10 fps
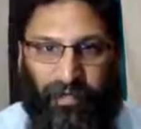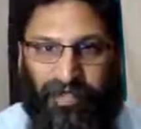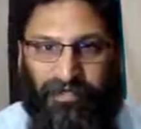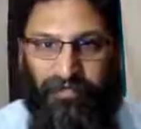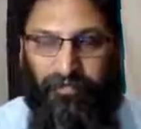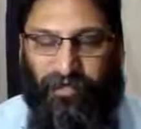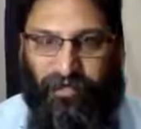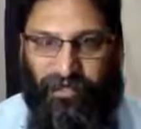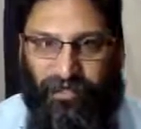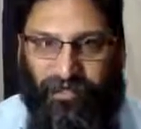days to
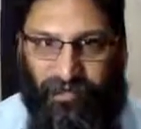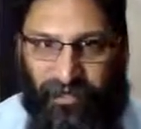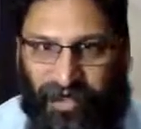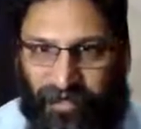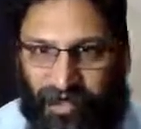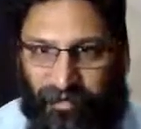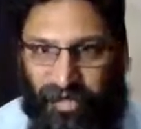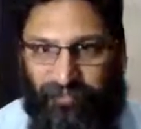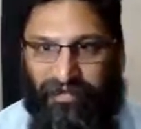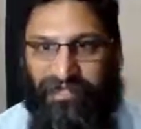finish it. So we ended up
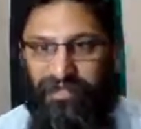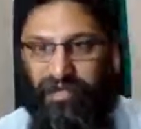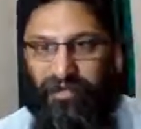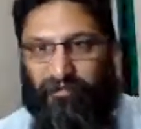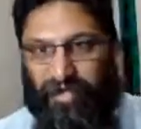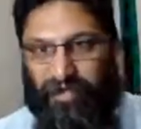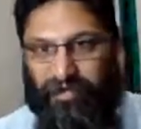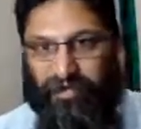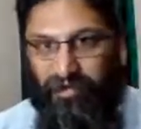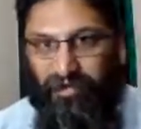having stale bread
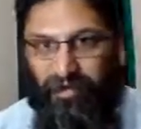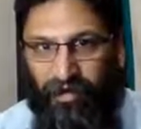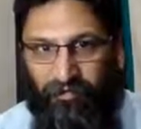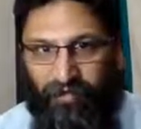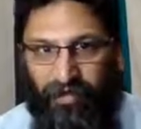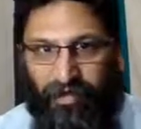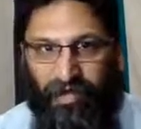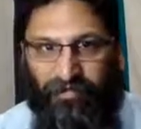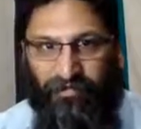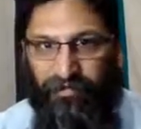for the
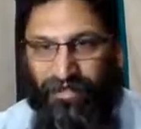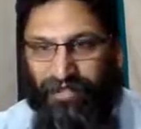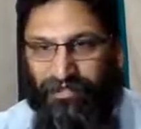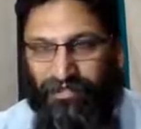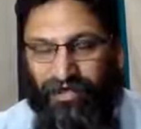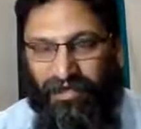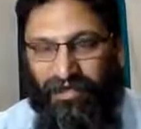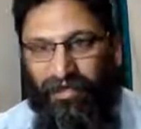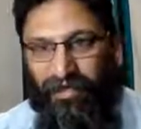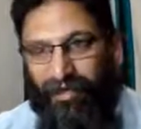last few days.
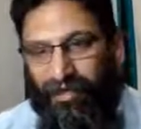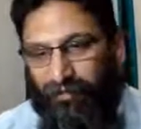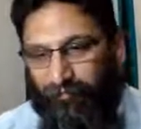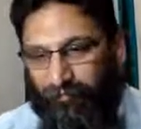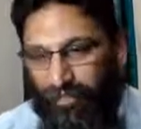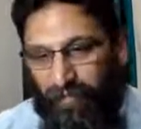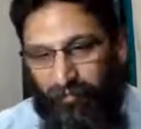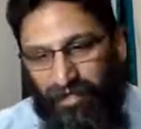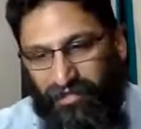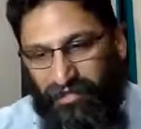
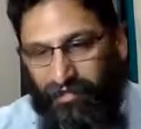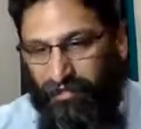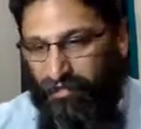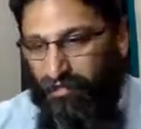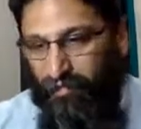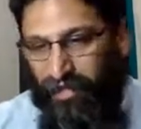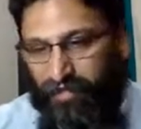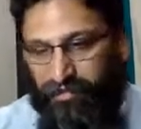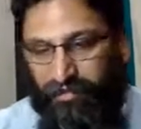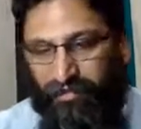But you know
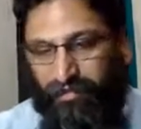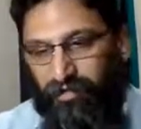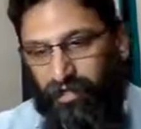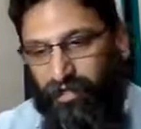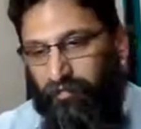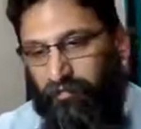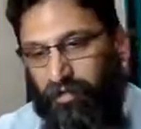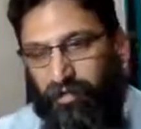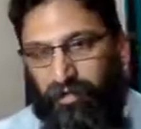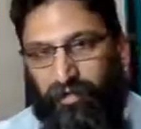what?
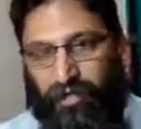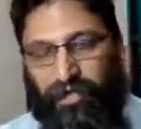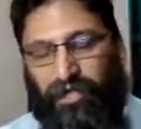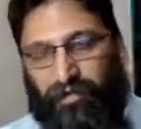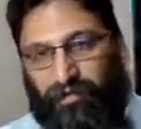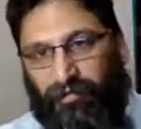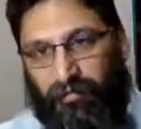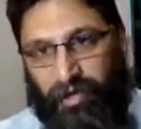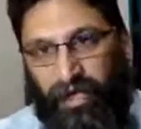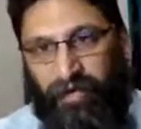Cooking,
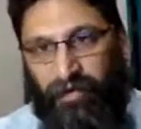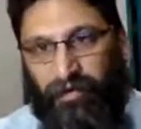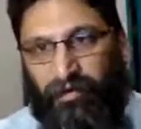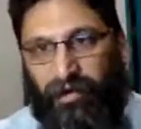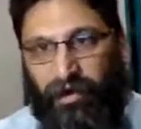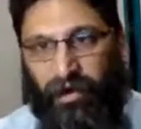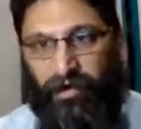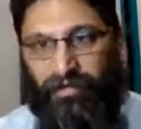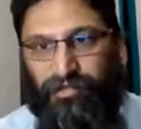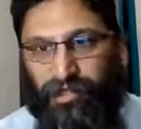baking
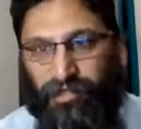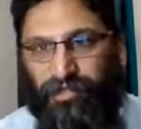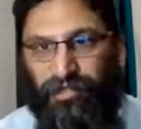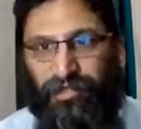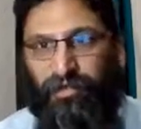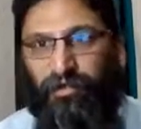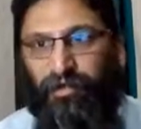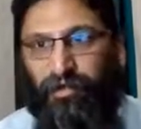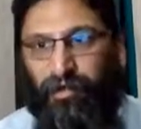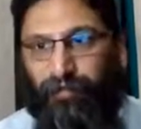are such
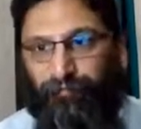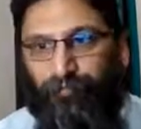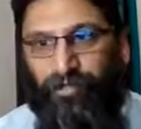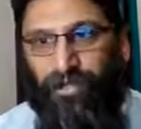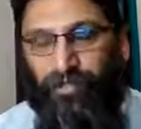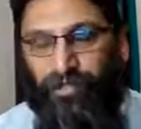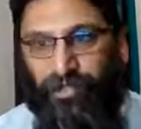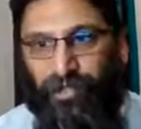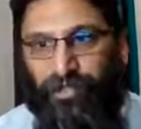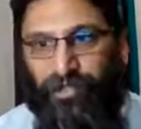they're
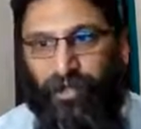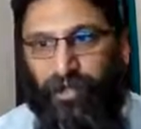such